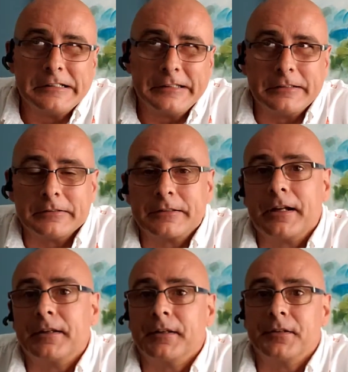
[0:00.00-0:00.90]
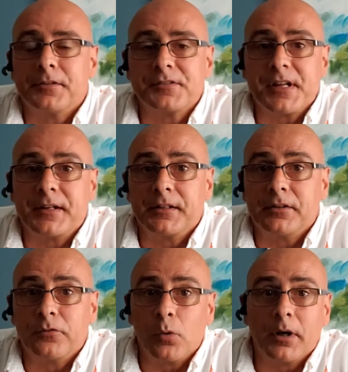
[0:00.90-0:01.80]
you'll kind of get an understanding
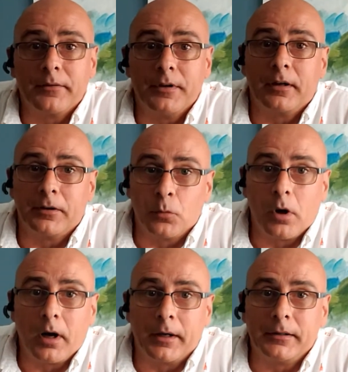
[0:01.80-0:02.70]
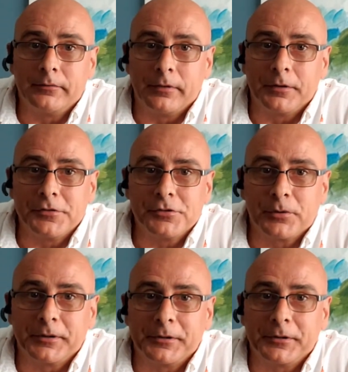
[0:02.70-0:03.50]
of what I've done and why very shortly.